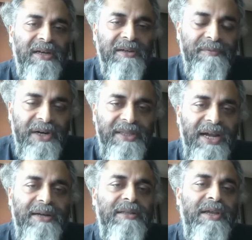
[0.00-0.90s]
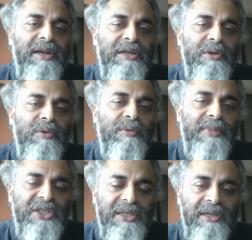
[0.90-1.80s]
convert that into
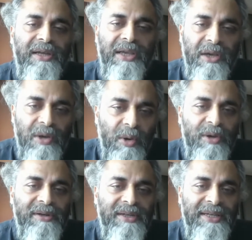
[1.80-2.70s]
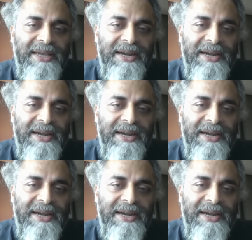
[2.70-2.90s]
machine learning code,